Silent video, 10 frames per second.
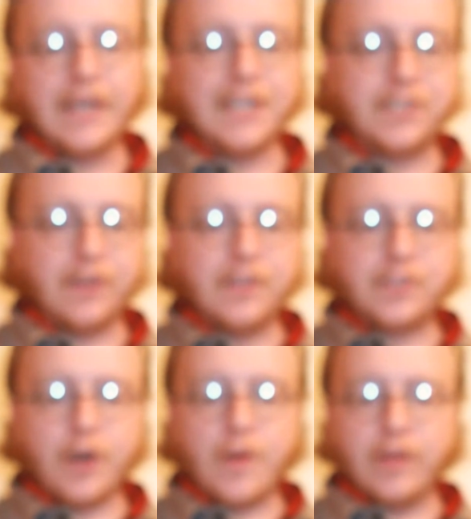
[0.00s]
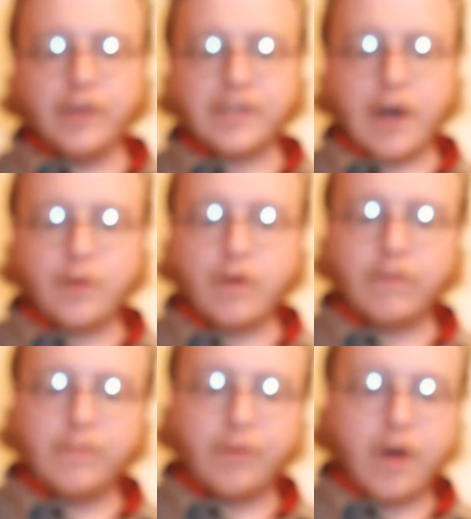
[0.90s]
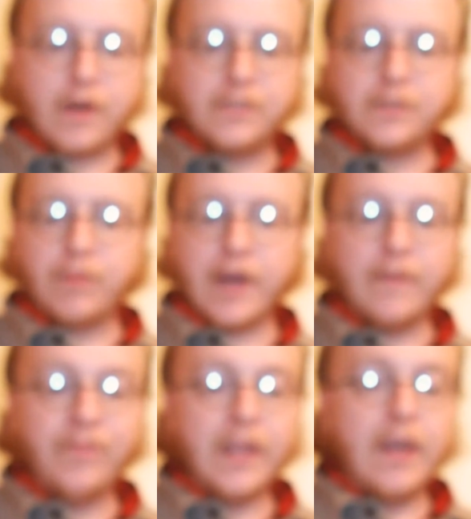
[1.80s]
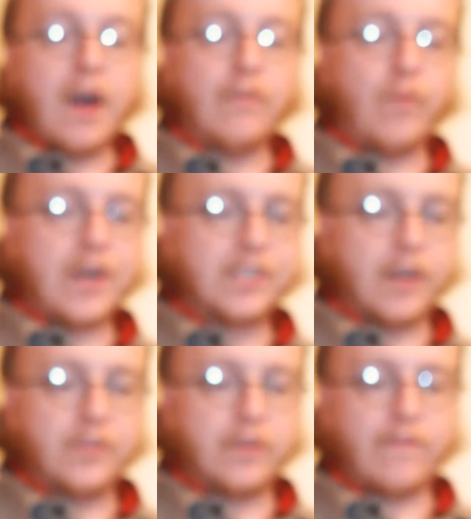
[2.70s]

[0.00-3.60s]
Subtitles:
It stood on its own and looked out over a broad spread of west country